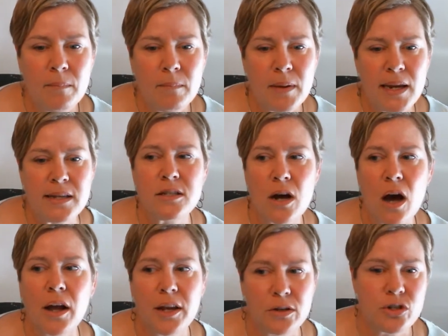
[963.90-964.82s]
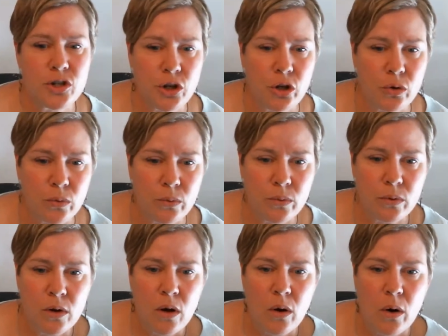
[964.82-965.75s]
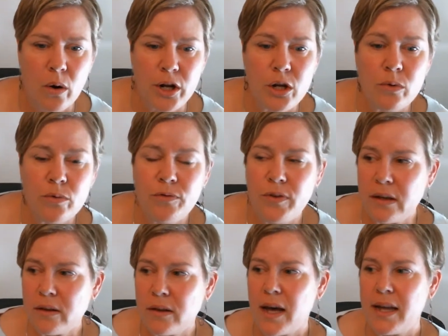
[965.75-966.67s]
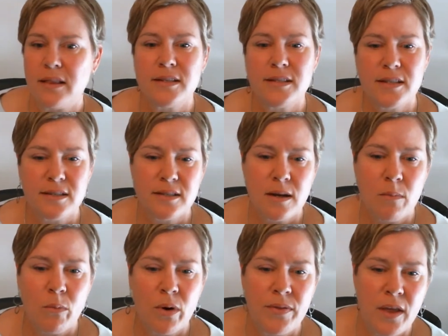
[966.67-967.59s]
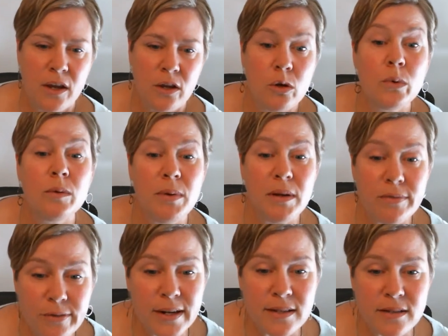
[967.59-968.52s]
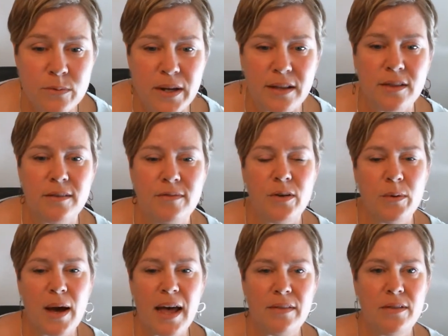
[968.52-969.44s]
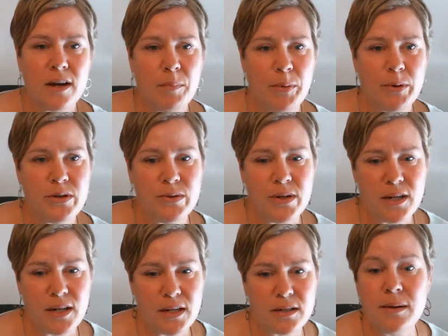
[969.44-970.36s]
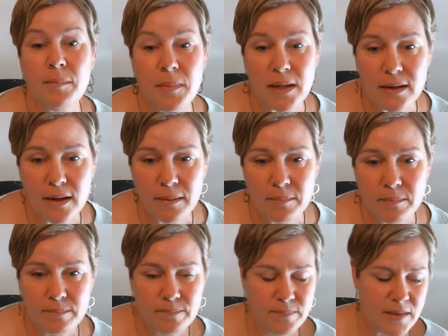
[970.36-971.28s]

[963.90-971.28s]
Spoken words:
he's talking to you, or you feel like this is someone that you would be friends with if you had the opportunity to meet him.